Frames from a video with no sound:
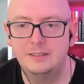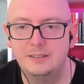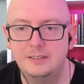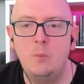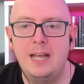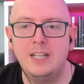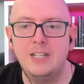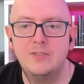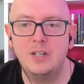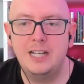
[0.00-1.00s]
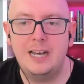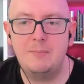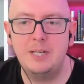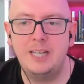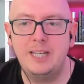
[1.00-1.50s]
no plans for a
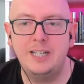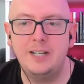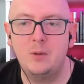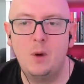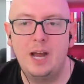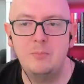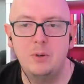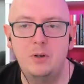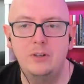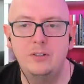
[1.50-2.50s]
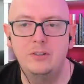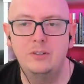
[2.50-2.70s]
Lamborghini and a whiteboard?